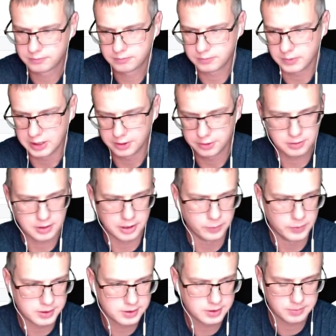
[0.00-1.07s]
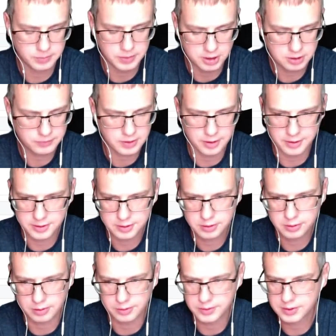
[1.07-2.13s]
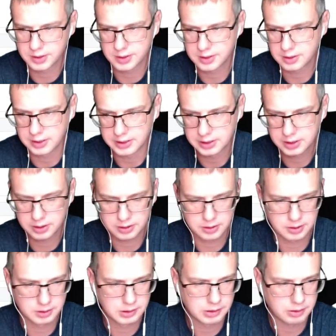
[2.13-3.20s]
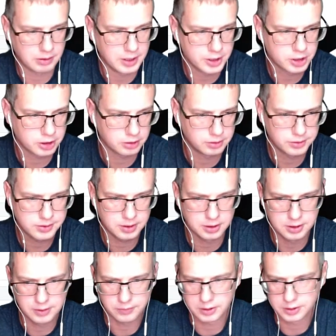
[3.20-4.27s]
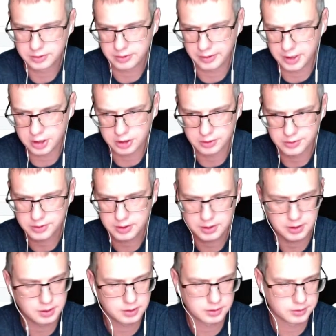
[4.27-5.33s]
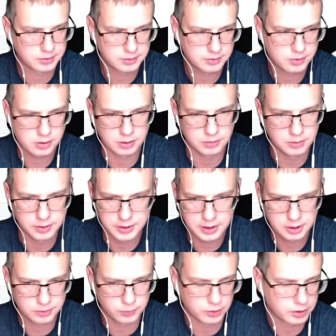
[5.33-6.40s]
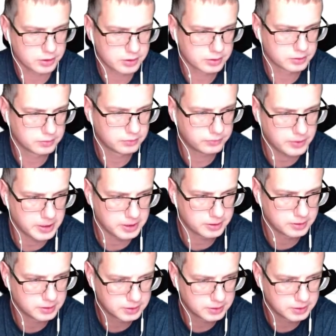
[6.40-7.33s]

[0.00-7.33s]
well, together with a bunch of other services like ranchers in different regions and so on, and it works fine.